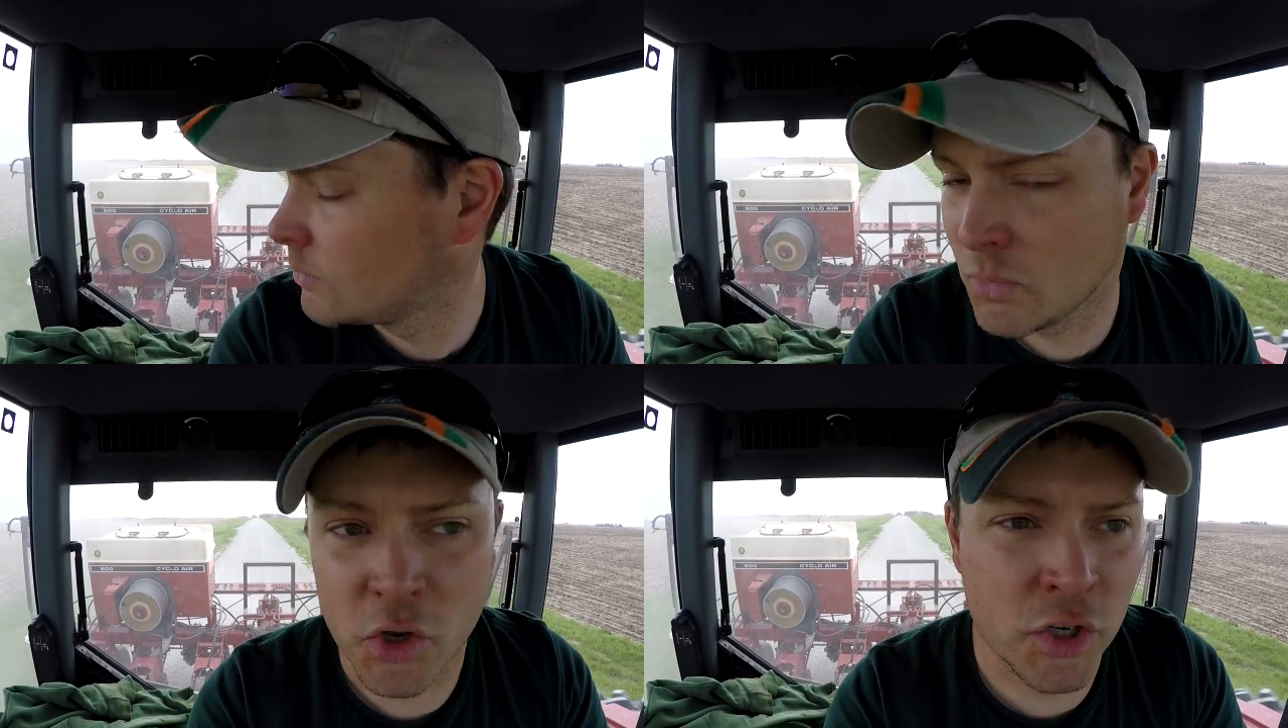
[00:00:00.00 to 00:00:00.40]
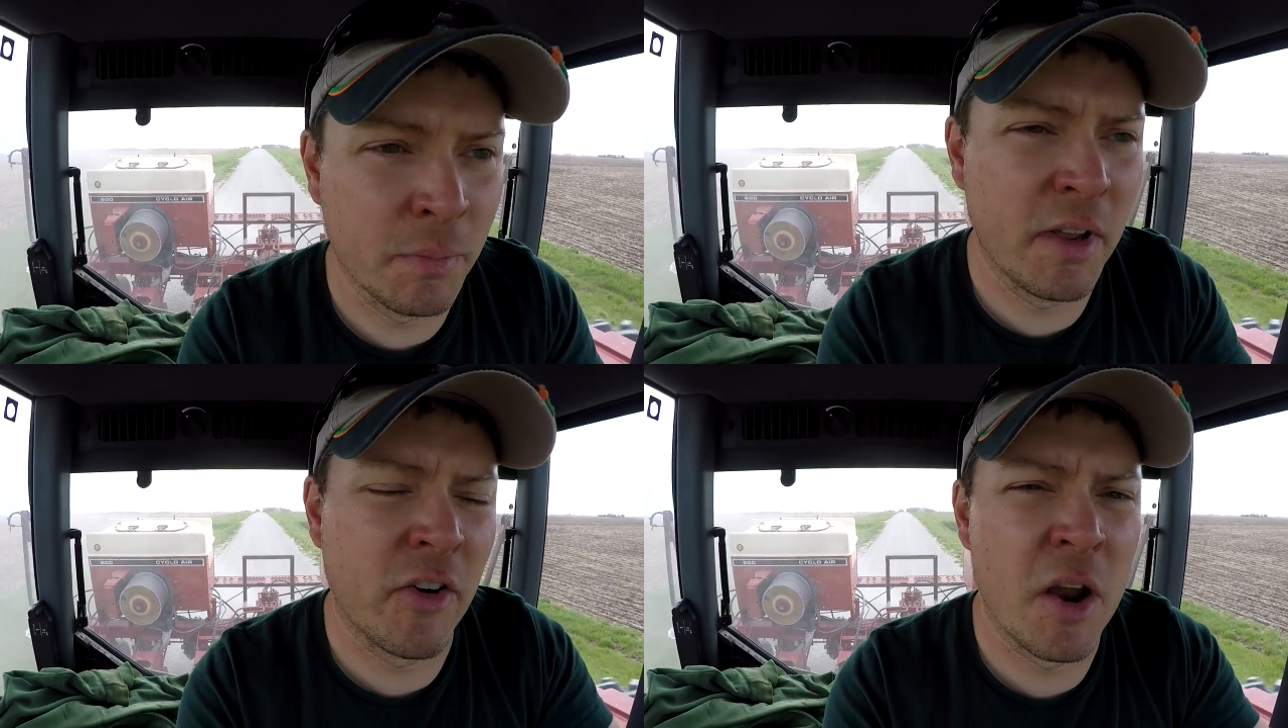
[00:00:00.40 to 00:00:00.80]
There shouldn't
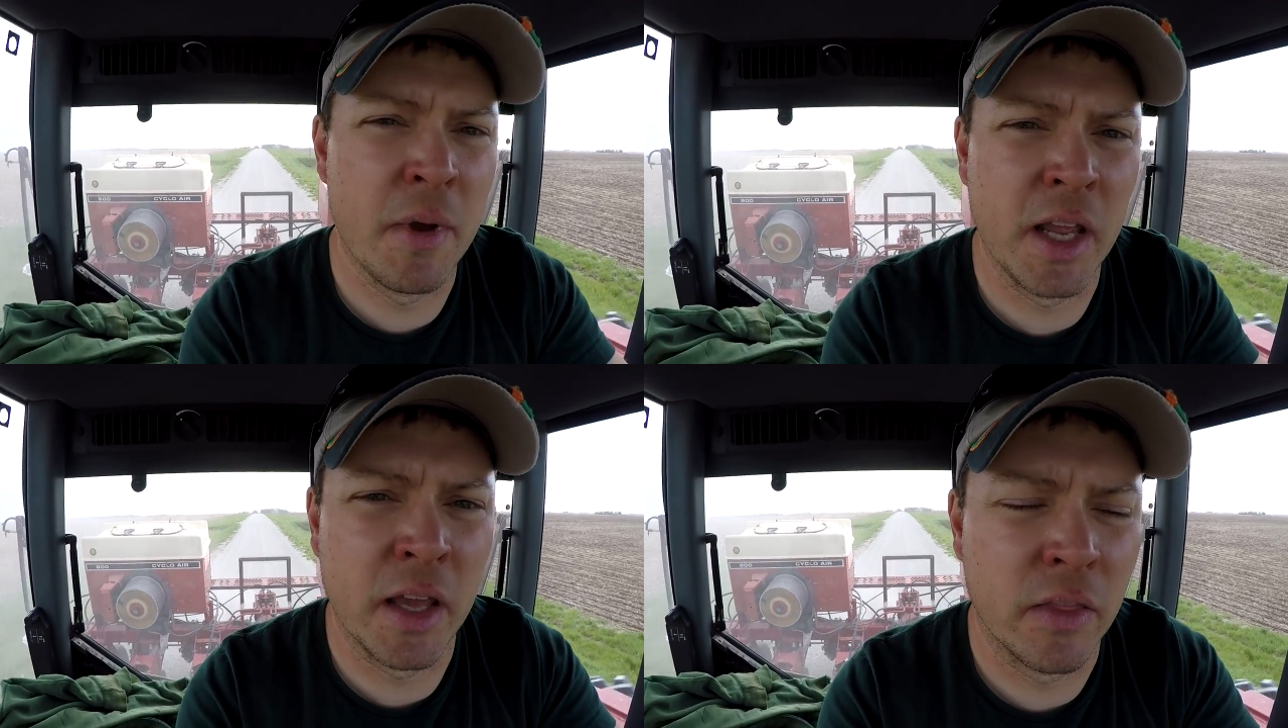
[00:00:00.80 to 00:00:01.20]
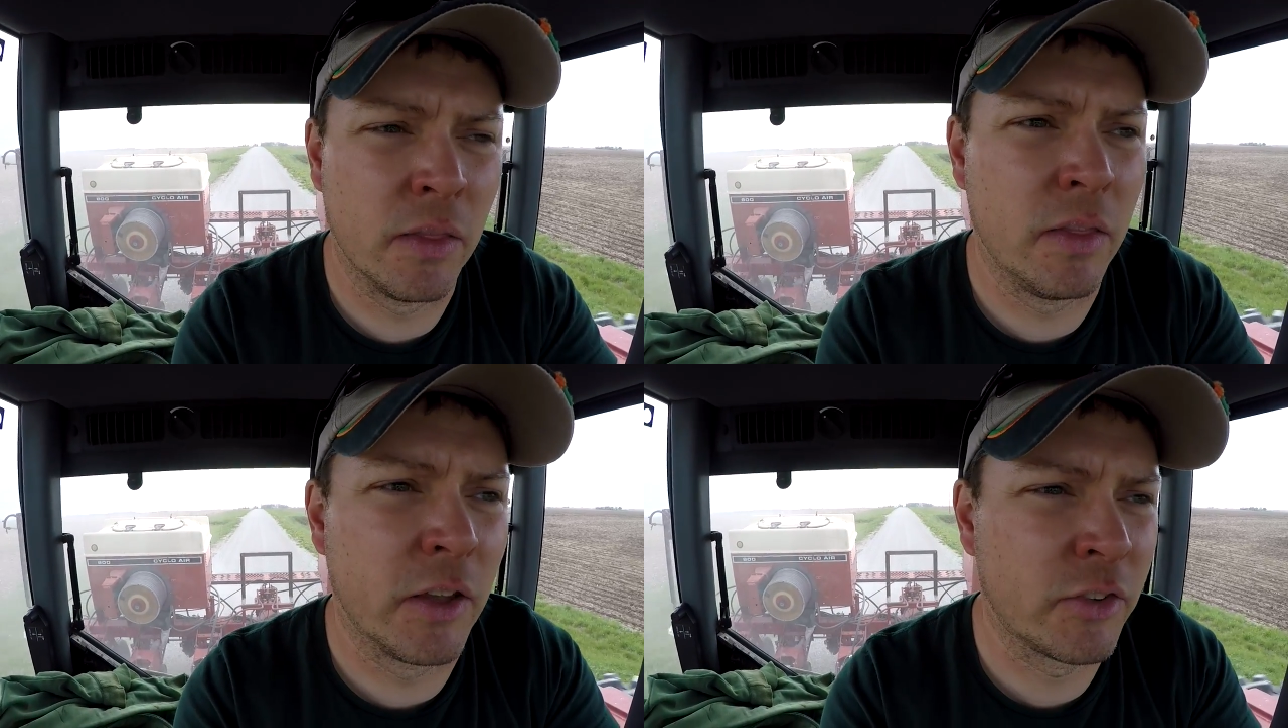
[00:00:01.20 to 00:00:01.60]
be very many of
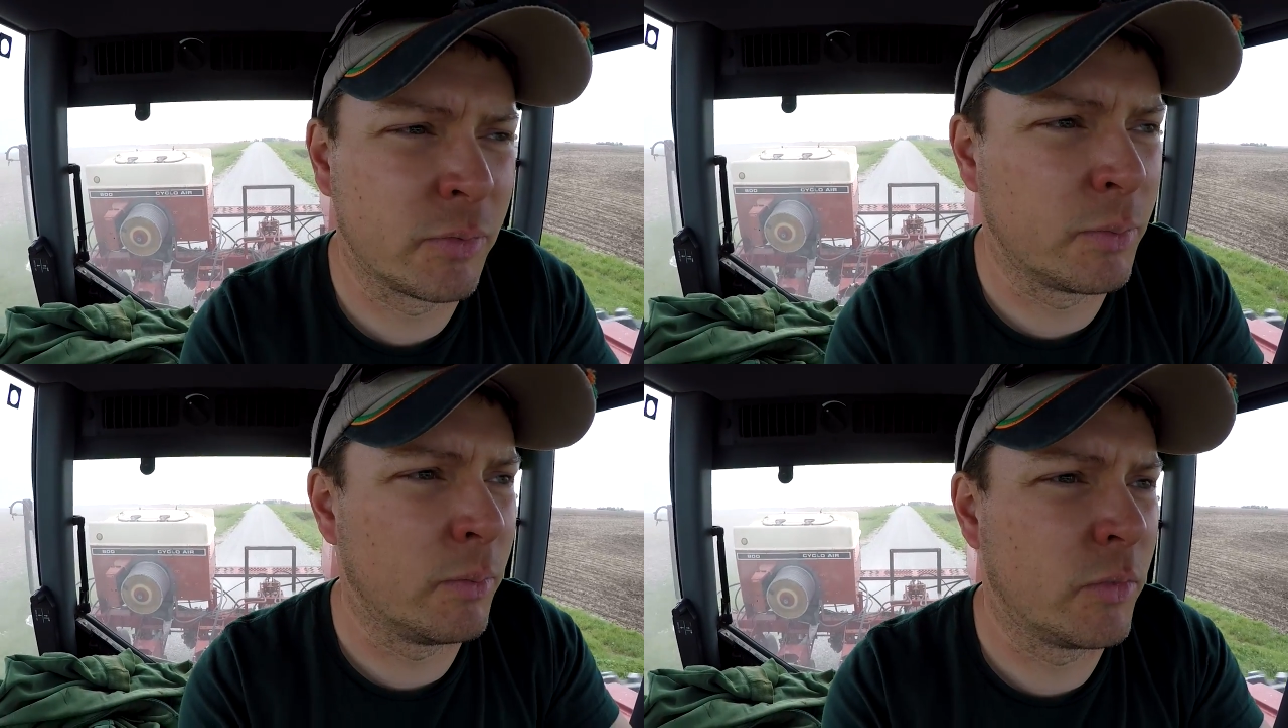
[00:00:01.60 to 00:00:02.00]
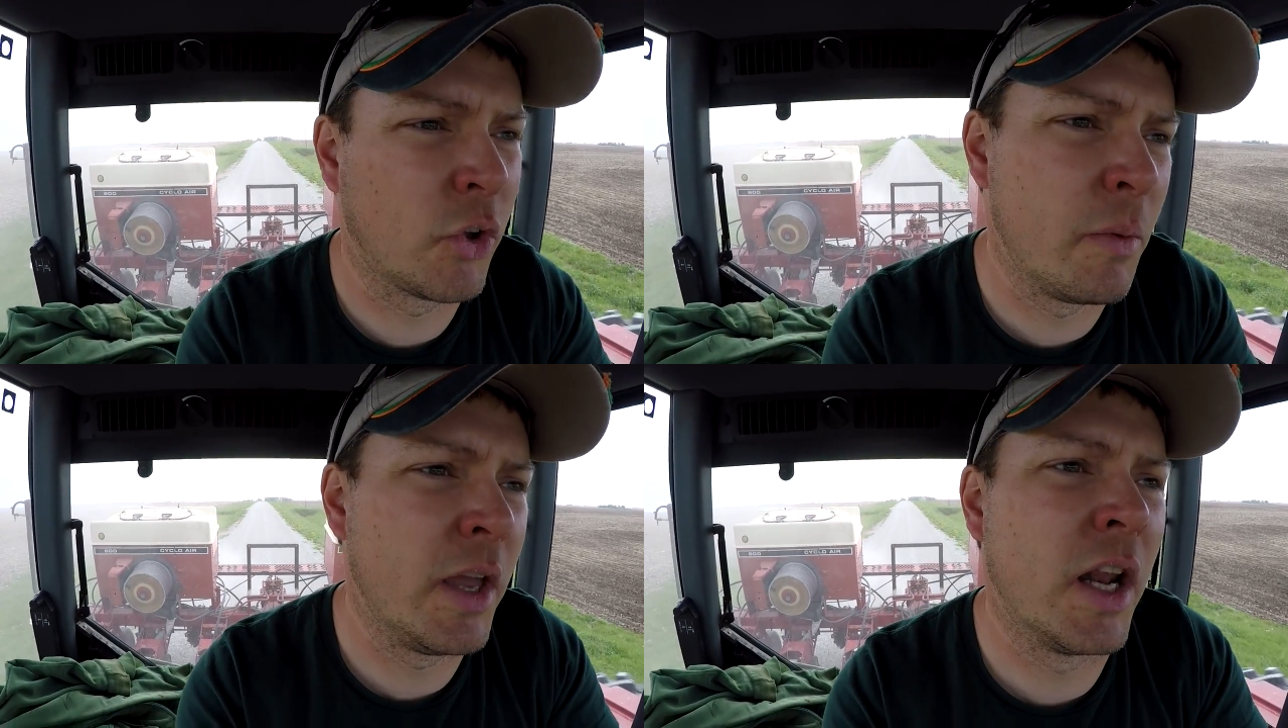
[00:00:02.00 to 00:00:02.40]
this
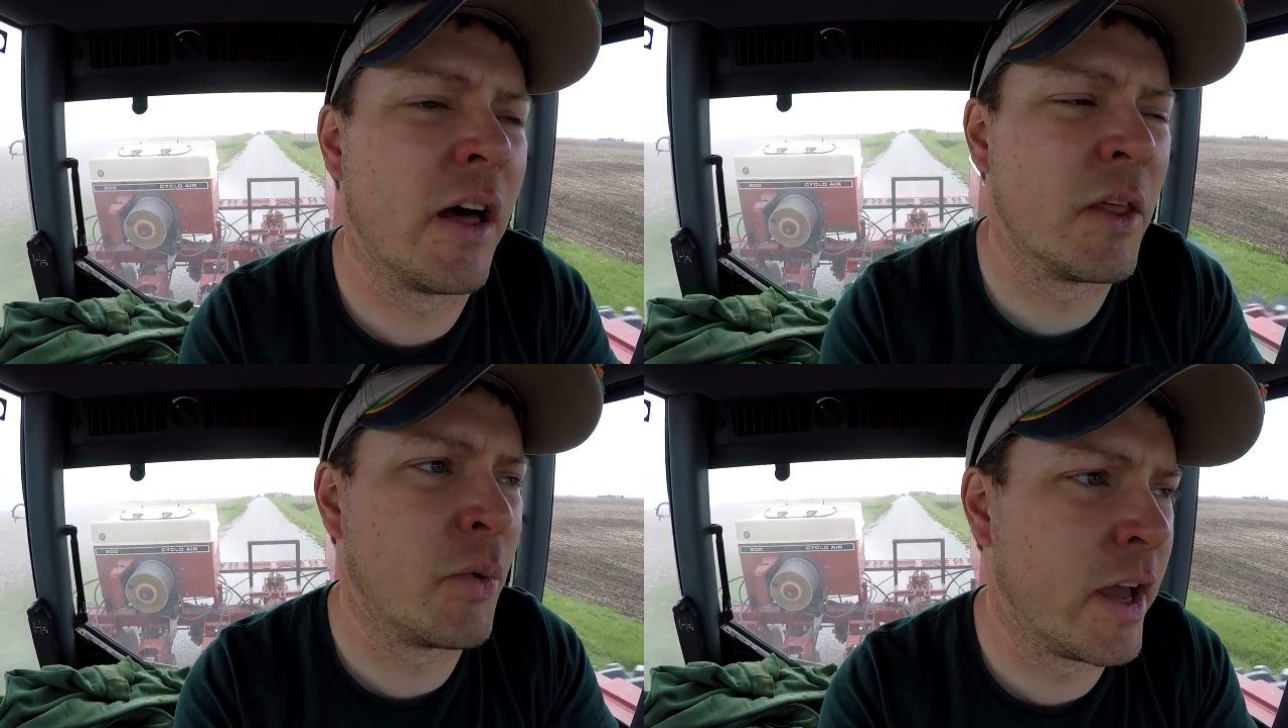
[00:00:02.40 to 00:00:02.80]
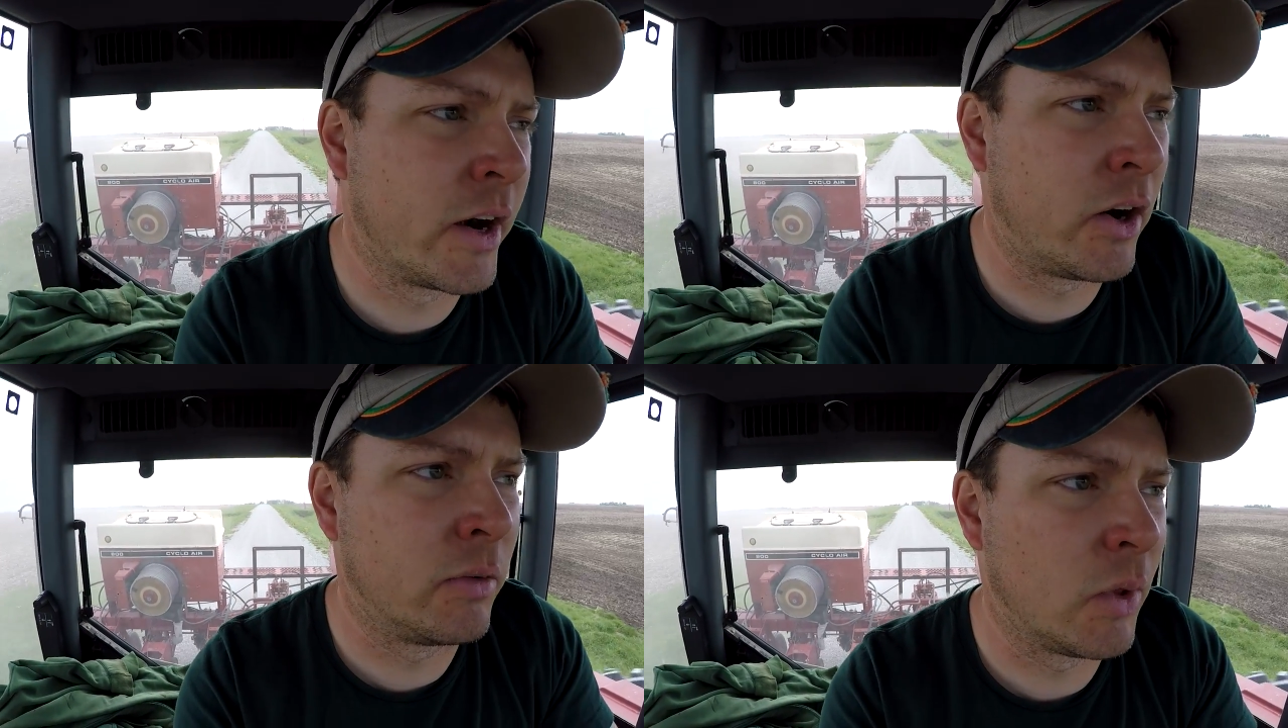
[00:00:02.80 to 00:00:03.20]
soybean on the planter,